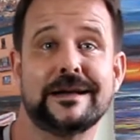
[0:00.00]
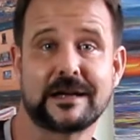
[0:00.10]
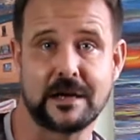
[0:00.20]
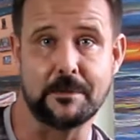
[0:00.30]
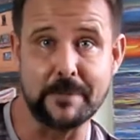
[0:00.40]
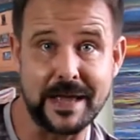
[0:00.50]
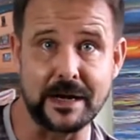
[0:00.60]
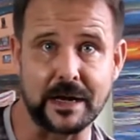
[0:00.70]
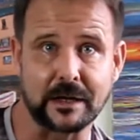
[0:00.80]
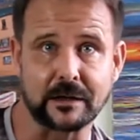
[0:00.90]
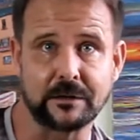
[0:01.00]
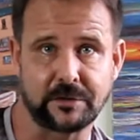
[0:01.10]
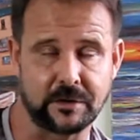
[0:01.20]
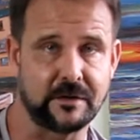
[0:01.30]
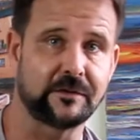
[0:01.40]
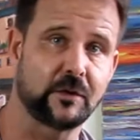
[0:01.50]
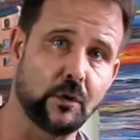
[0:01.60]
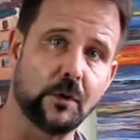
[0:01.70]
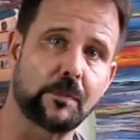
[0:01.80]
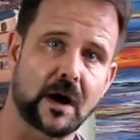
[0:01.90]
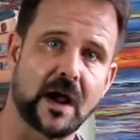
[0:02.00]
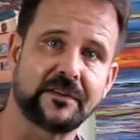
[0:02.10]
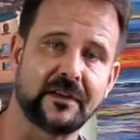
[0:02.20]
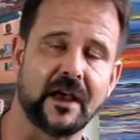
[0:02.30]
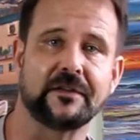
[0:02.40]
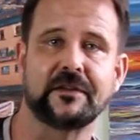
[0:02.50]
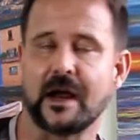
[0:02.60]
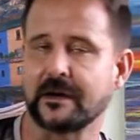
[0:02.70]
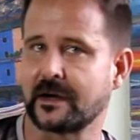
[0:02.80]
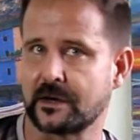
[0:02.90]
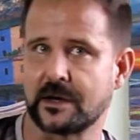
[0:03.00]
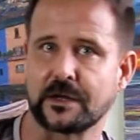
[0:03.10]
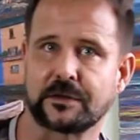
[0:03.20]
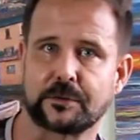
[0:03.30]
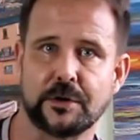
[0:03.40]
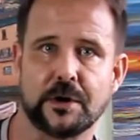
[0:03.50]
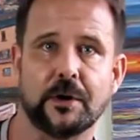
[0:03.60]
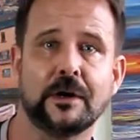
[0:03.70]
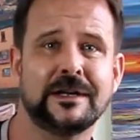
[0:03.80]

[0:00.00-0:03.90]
committing to this whole process and carrying through.